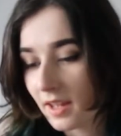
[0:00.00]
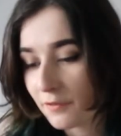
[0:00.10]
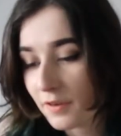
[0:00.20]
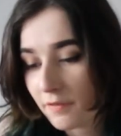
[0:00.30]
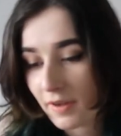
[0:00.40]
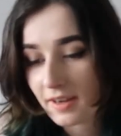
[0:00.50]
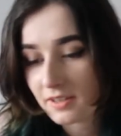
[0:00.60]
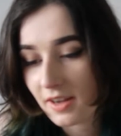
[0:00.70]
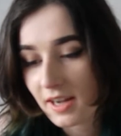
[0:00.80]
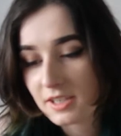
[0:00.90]
Fun
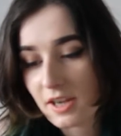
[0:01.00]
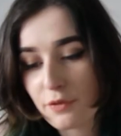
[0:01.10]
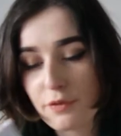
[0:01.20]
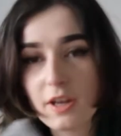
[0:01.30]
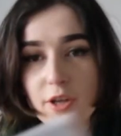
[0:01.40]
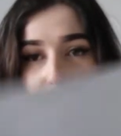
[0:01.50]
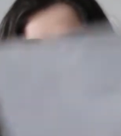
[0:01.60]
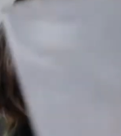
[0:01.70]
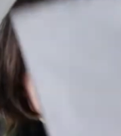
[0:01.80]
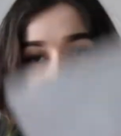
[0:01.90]
fact, I actually have Fake You
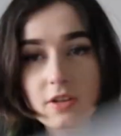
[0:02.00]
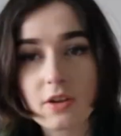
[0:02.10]
Out